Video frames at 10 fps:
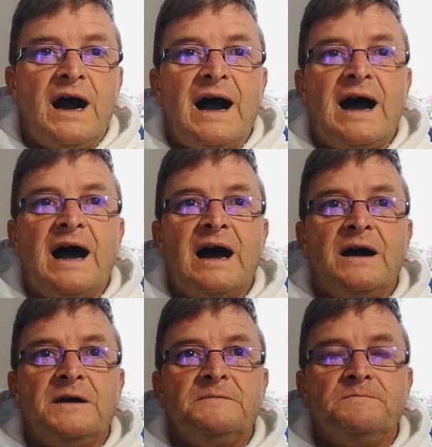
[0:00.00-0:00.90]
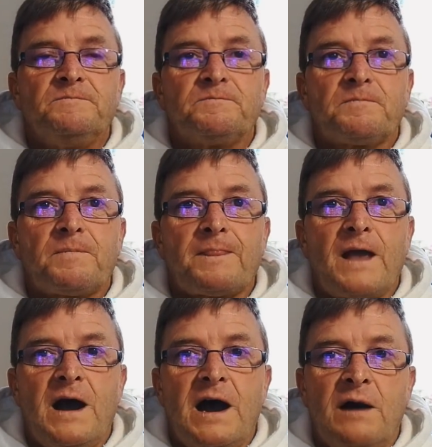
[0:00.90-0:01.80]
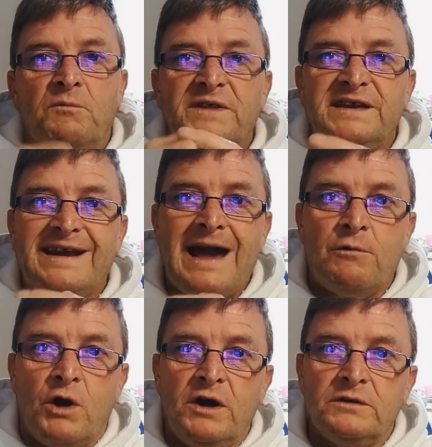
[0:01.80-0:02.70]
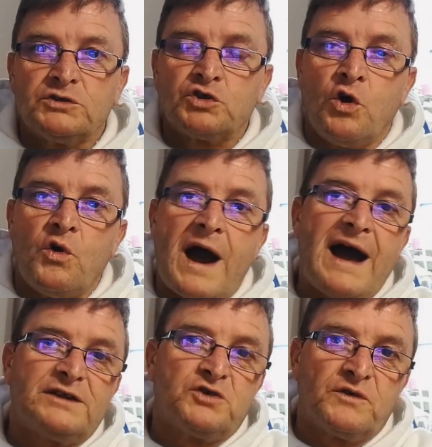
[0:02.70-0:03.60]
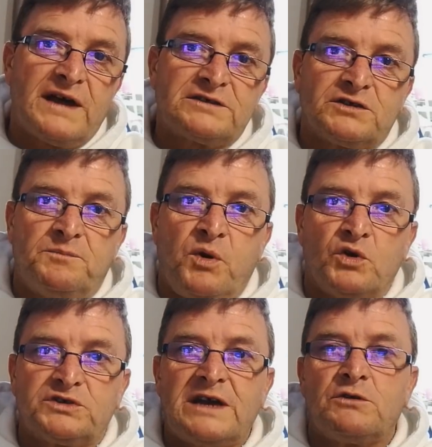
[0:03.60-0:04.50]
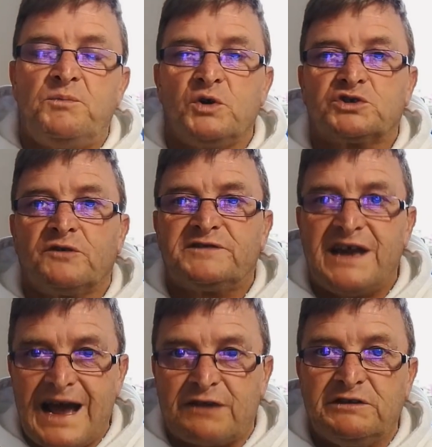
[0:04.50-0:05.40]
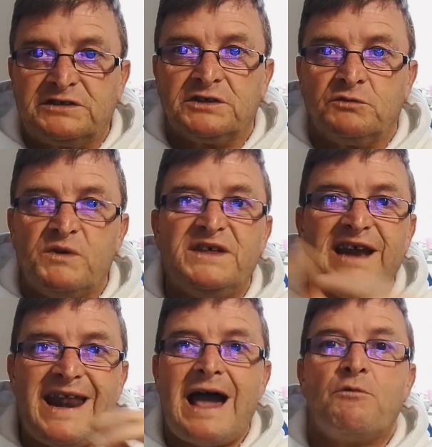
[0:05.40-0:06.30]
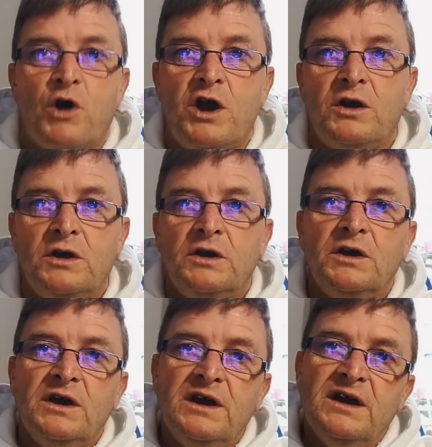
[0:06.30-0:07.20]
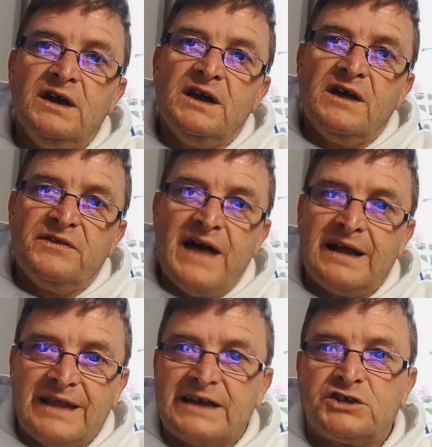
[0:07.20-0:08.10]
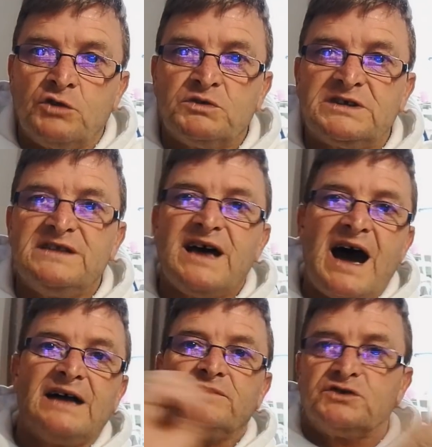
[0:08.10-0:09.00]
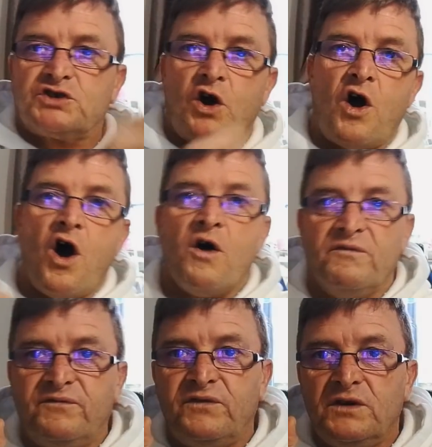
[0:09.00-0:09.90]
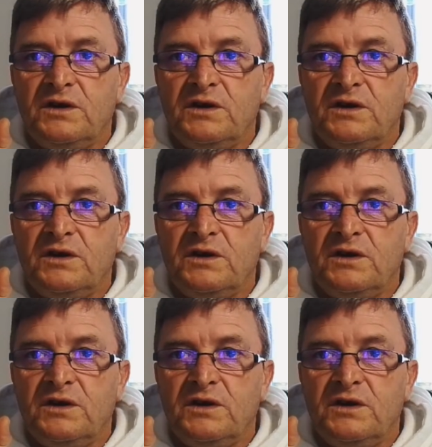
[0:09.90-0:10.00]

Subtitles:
And within an hour, so I took that to the General Post Office in Accrington, and within an hour, that letter was in the hands of